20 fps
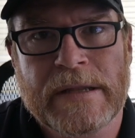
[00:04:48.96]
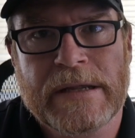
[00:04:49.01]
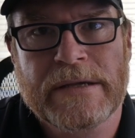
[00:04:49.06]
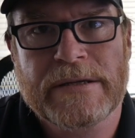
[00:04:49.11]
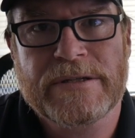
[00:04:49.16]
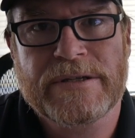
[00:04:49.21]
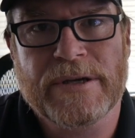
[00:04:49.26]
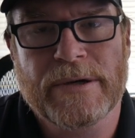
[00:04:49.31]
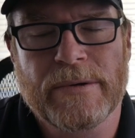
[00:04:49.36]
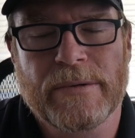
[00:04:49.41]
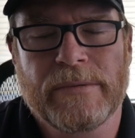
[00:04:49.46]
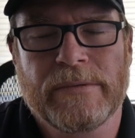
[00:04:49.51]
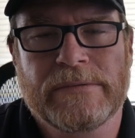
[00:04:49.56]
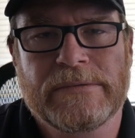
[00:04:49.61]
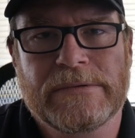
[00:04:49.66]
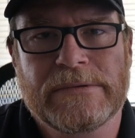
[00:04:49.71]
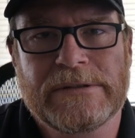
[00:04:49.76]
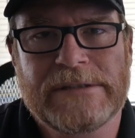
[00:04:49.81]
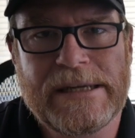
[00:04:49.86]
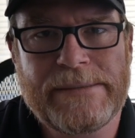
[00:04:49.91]
So
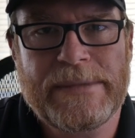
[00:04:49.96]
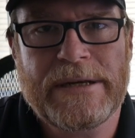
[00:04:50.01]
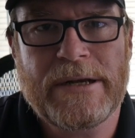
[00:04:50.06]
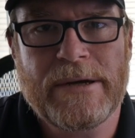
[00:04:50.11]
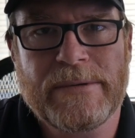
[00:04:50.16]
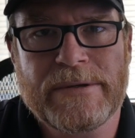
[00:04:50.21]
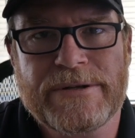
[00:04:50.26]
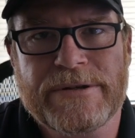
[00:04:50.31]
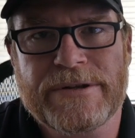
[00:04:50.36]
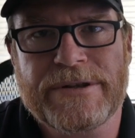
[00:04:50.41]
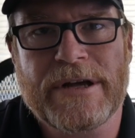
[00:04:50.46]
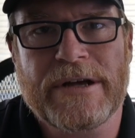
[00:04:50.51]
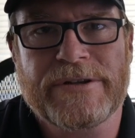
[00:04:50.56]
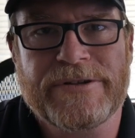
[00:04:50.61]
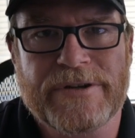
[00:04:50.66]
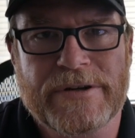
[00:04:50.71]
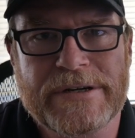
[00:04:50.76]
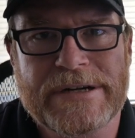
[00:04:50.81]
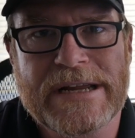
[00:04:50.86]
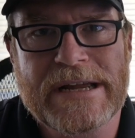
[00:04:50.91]
let me know what your
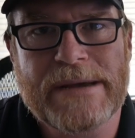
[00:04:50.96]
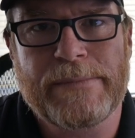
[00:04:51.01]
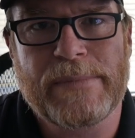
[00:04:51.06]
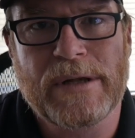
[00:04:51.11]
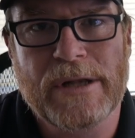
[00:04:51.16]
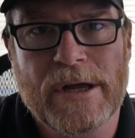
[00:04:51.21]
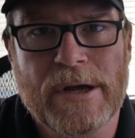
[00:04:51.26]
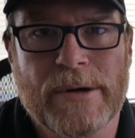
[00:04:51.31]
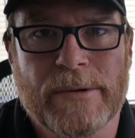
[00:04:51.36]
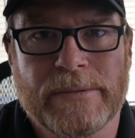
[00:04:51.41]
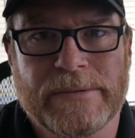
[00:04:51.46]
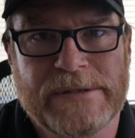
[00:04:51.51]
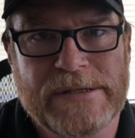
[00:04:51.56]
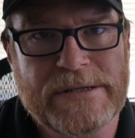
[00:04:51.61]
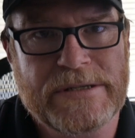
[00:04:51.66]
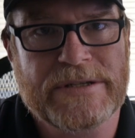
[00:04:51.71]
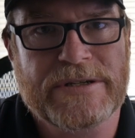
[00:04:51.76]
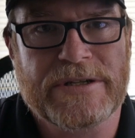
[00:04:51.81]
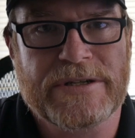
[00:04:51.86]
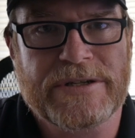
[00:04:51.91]
thoughts are down below.
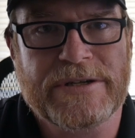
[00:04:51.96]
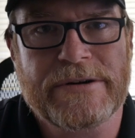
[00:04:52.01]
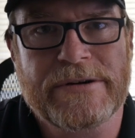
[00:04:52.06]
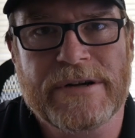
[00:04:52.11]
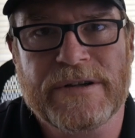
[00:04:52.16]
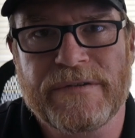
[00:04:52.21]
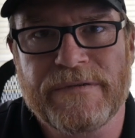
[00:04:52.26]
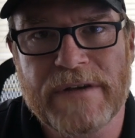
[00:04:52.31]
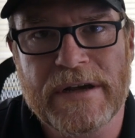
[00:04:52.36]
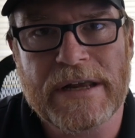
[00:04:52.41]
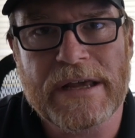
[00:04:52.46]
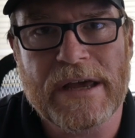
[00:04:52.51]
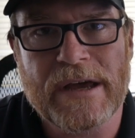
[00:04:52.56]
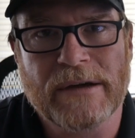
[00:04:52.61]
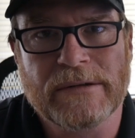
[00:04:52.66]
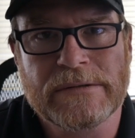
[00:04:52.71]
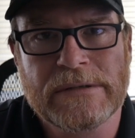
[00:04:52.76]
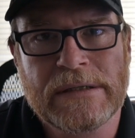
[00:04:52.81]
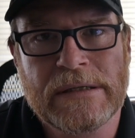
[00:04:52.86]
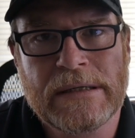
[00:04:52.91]
This is a serious
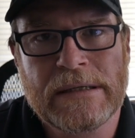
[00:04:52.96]
video.